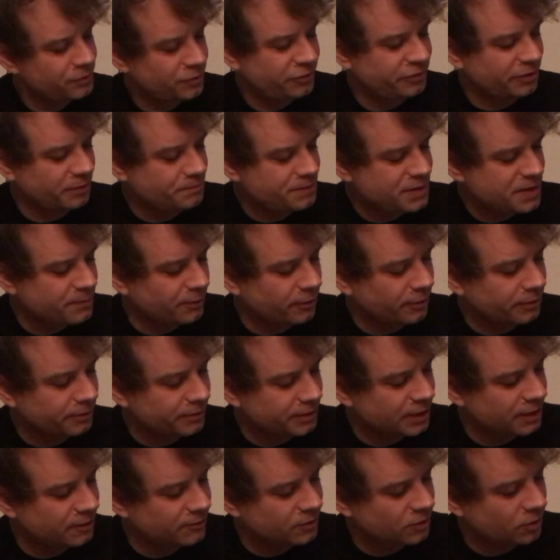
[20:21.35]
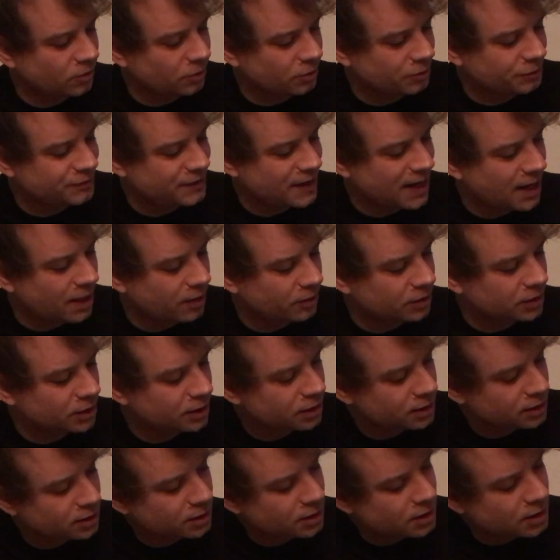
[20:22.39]
Some people even hold down
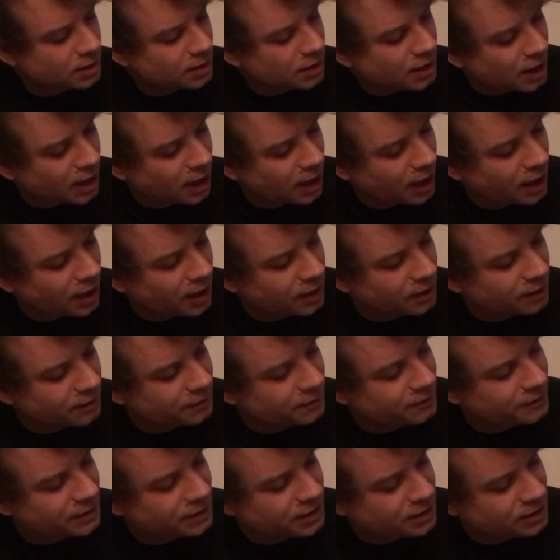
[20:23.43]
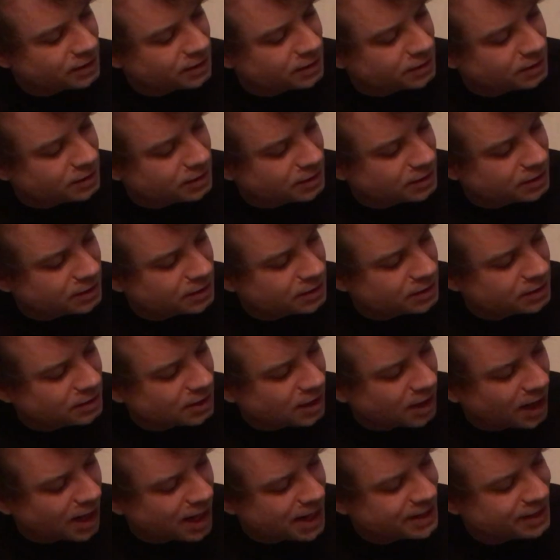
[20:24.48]
the
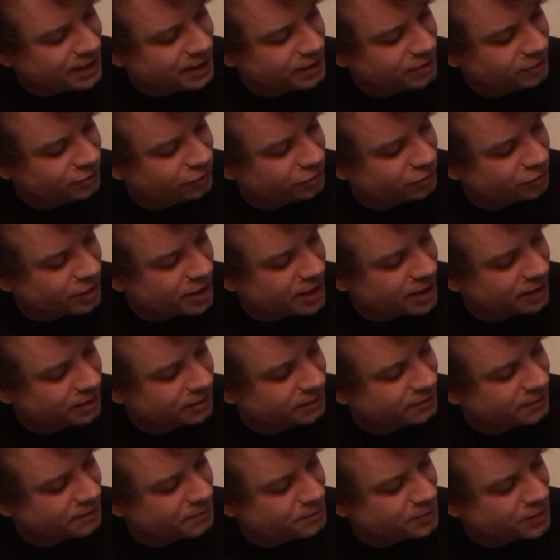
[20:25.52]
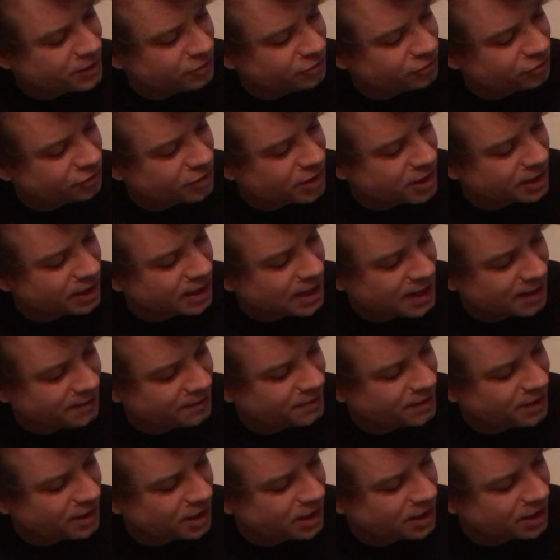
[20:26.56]
high E string, the B string,
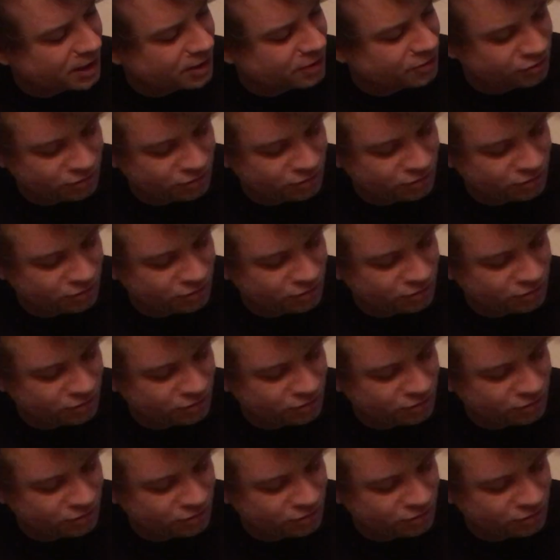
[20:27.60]
and the